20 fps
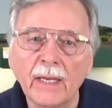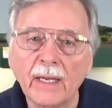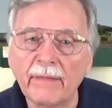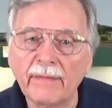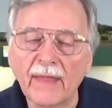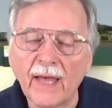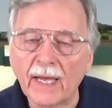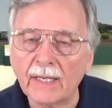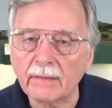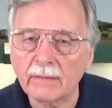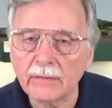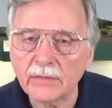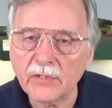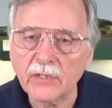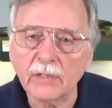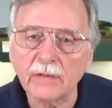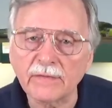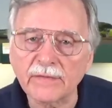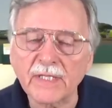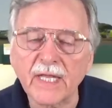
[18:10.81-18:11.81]
and that
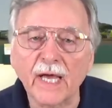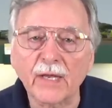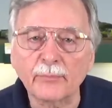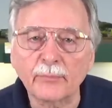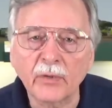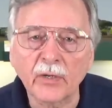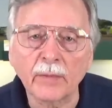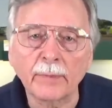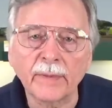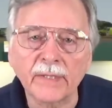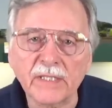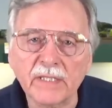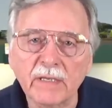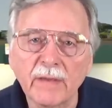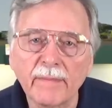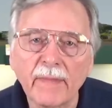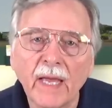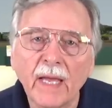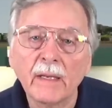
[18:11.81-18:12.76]
serves that purpose.